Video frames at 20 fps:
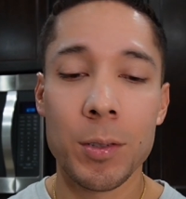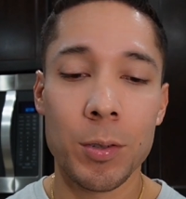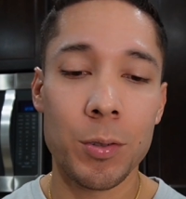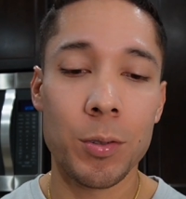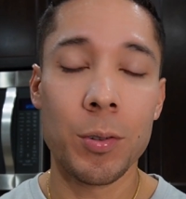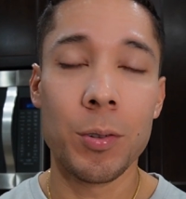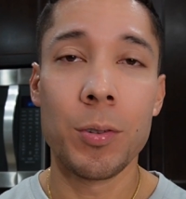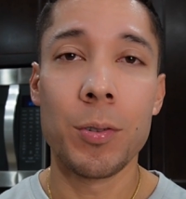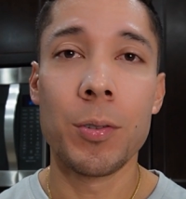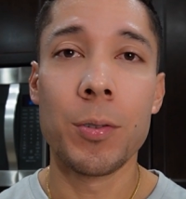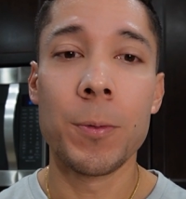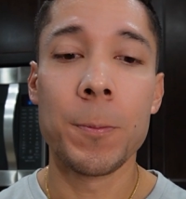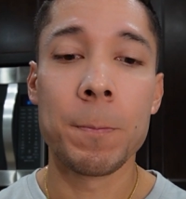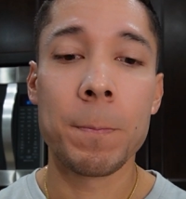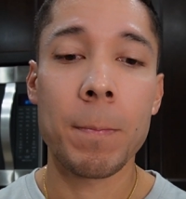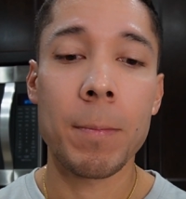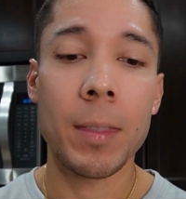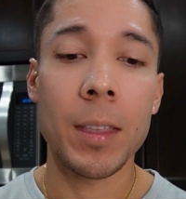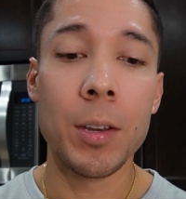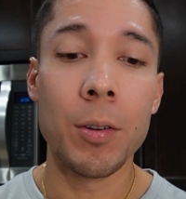So,
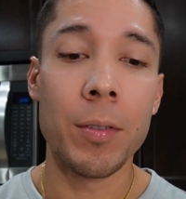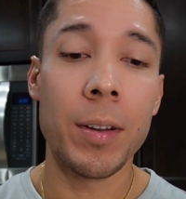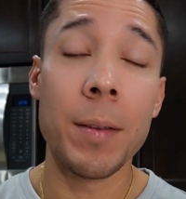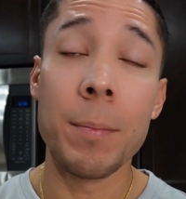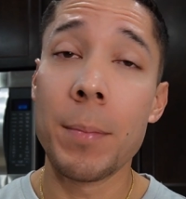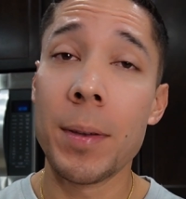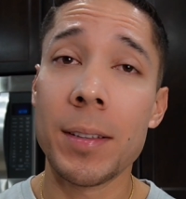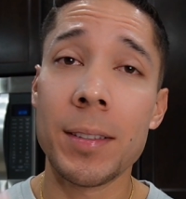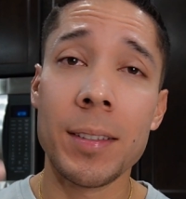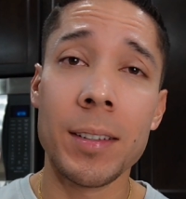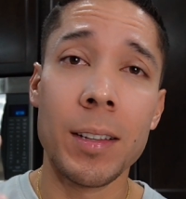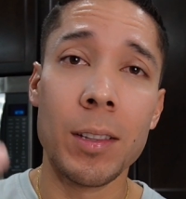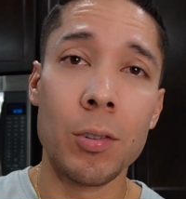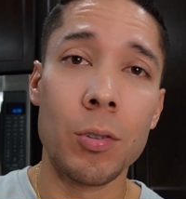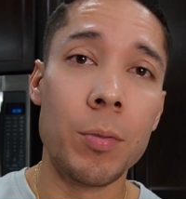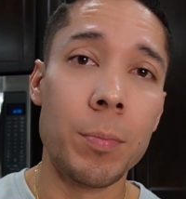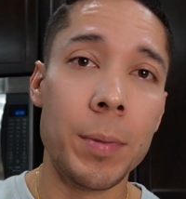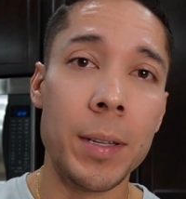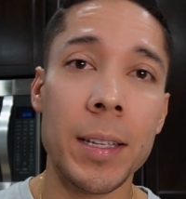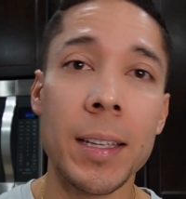you know, I invested a
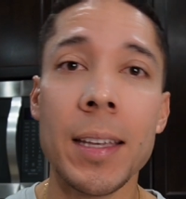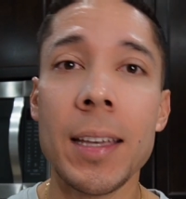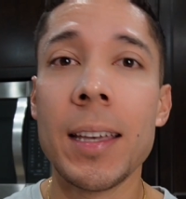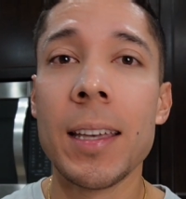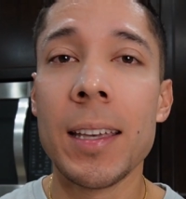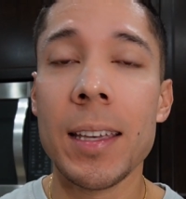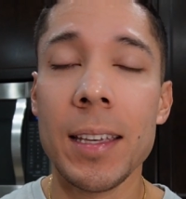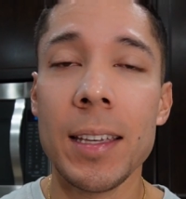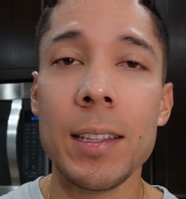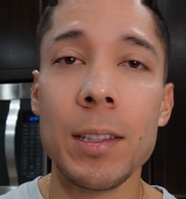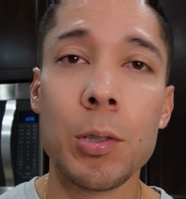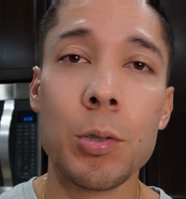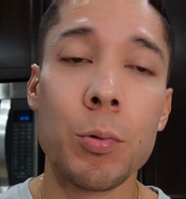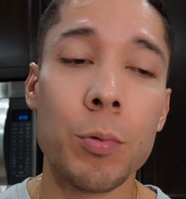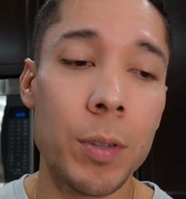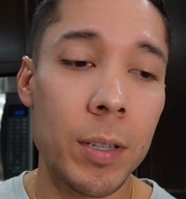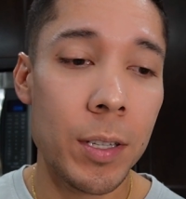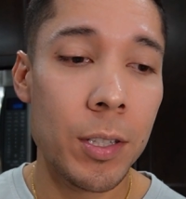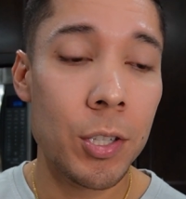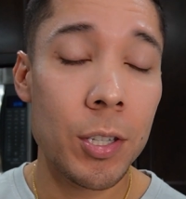little bit
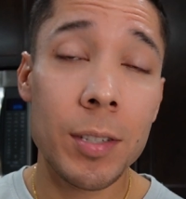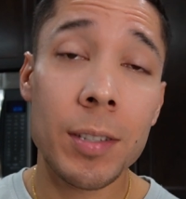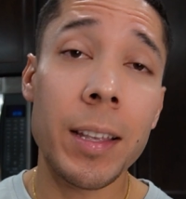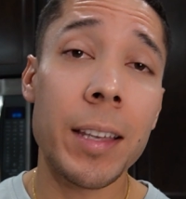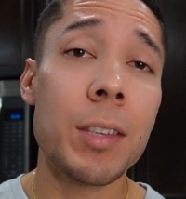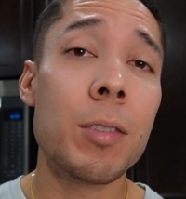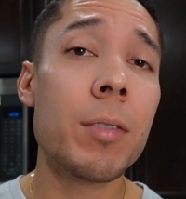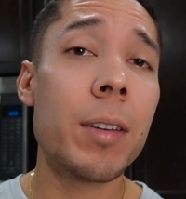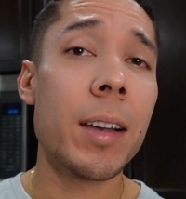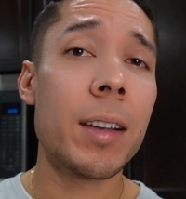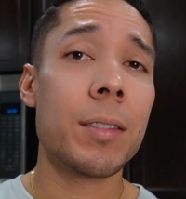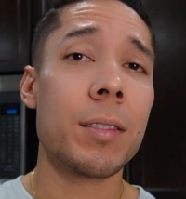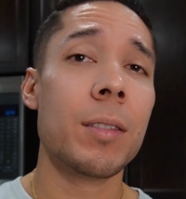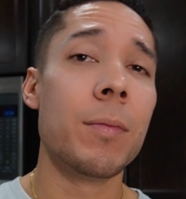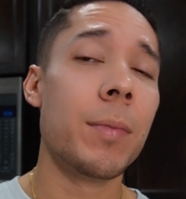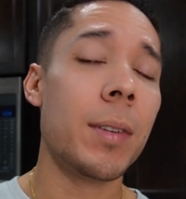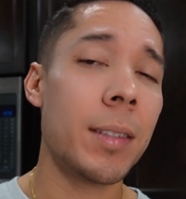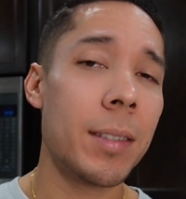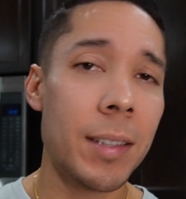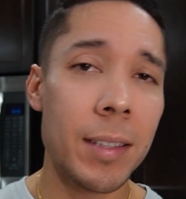into it, just like you guys are
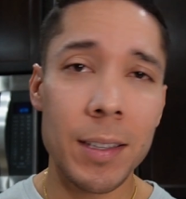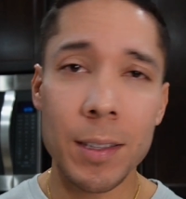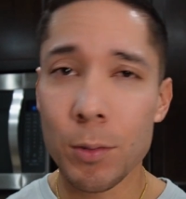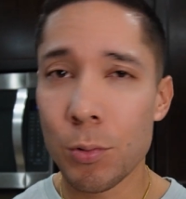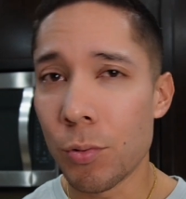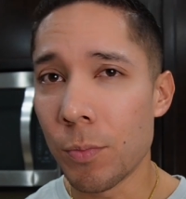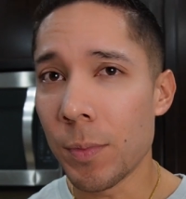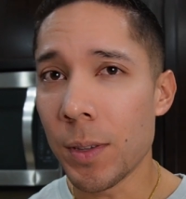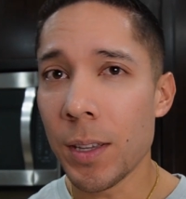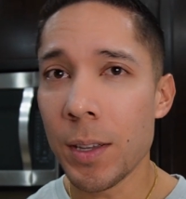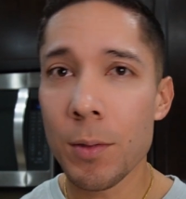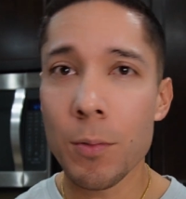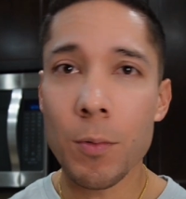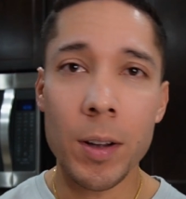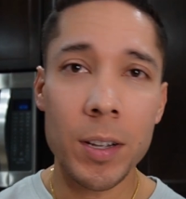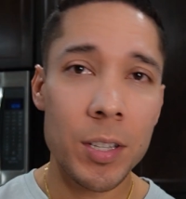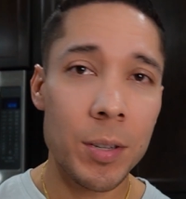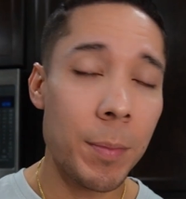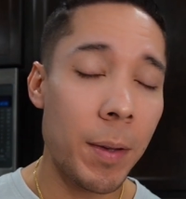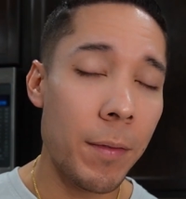investing into me
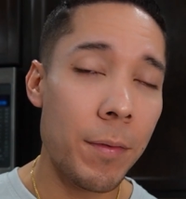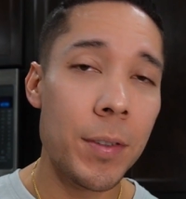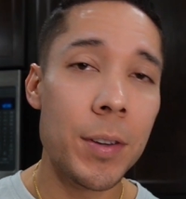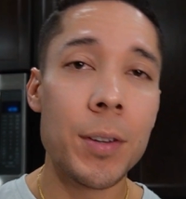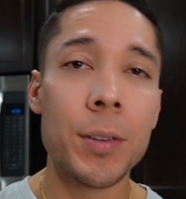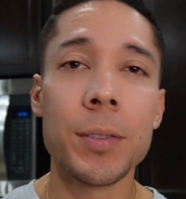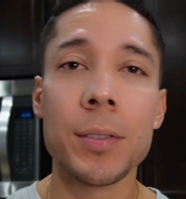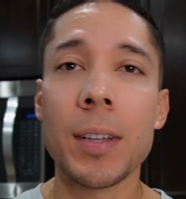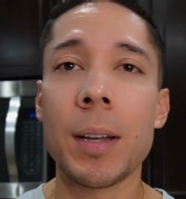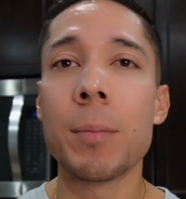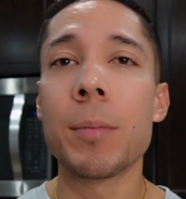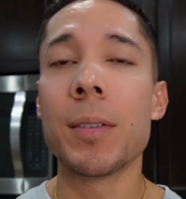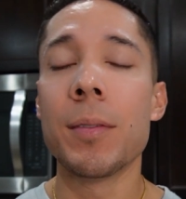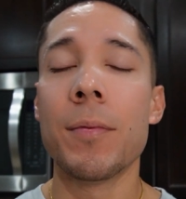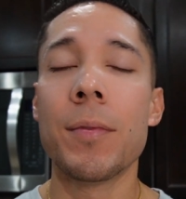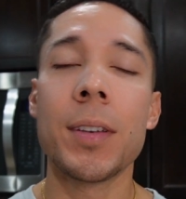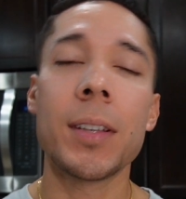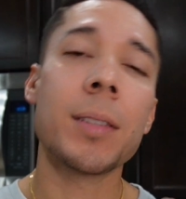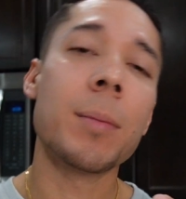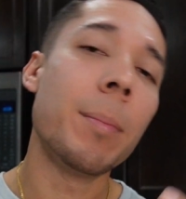watching my videos. I'm gonna
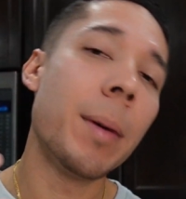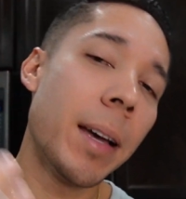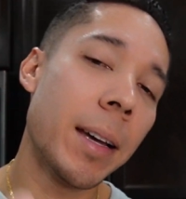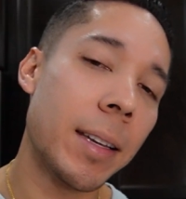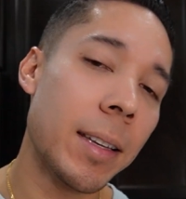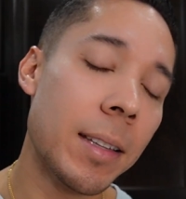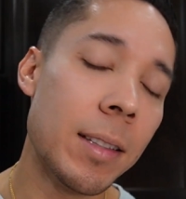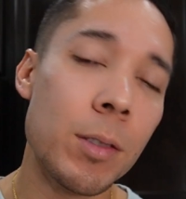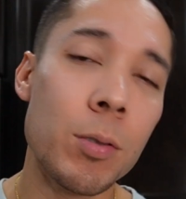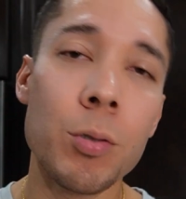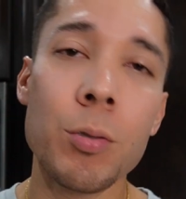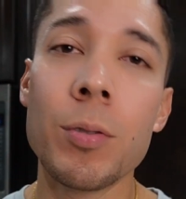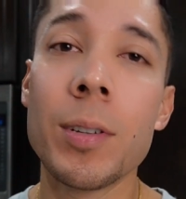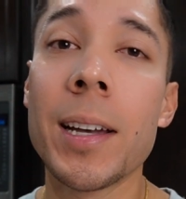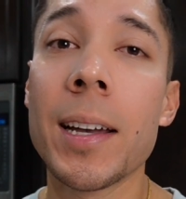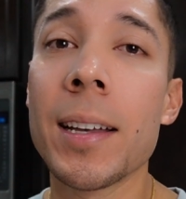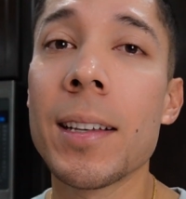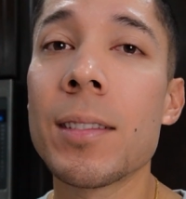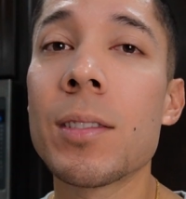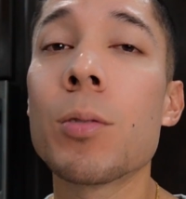invest back into you
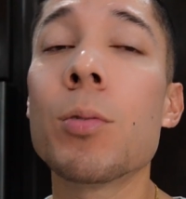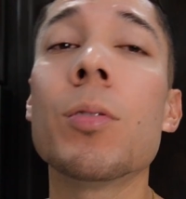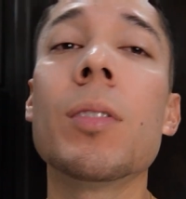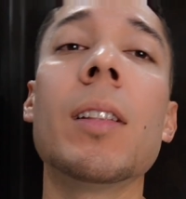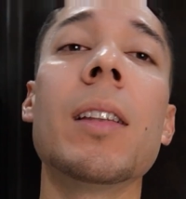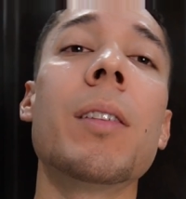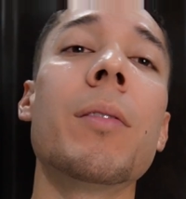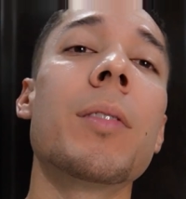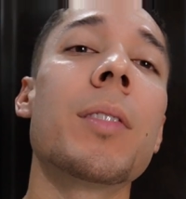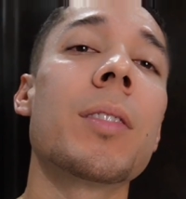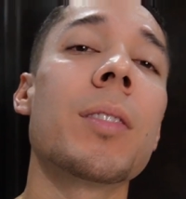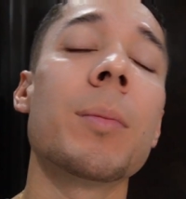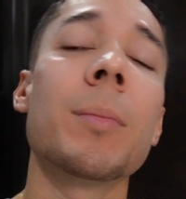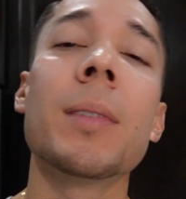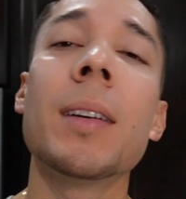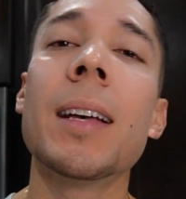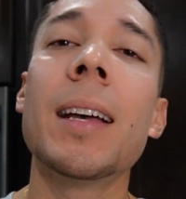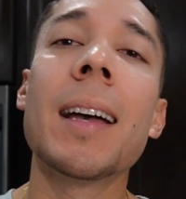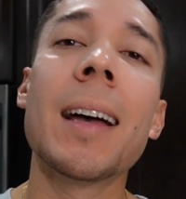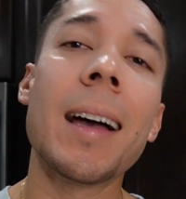guys to deliver some
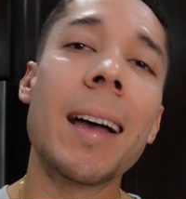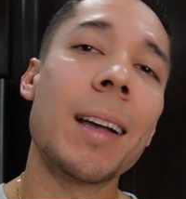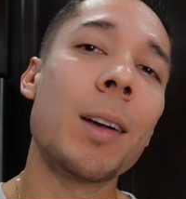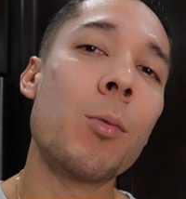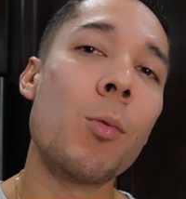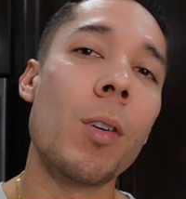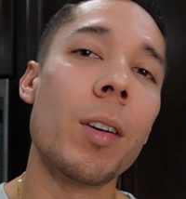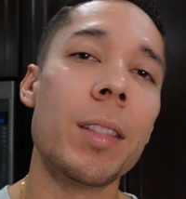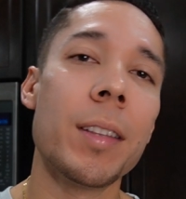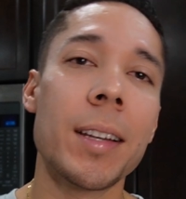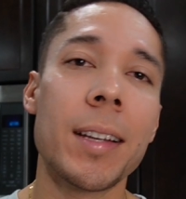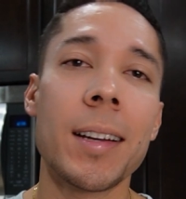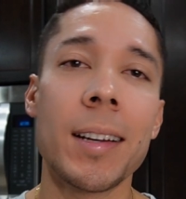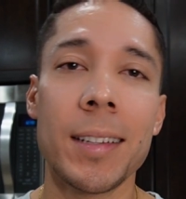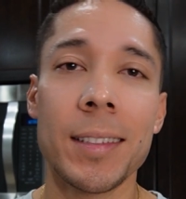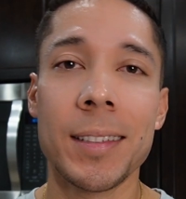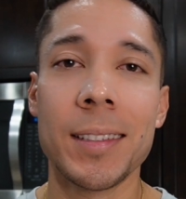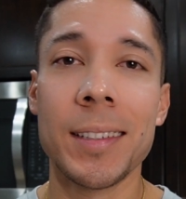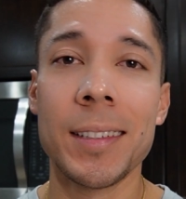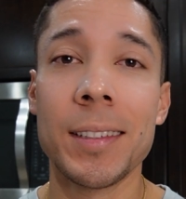high quality
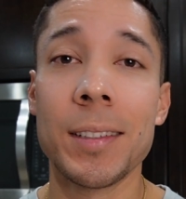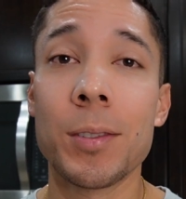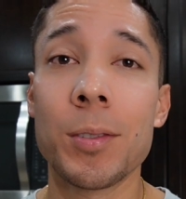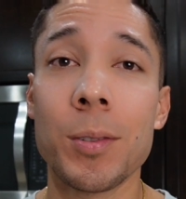content.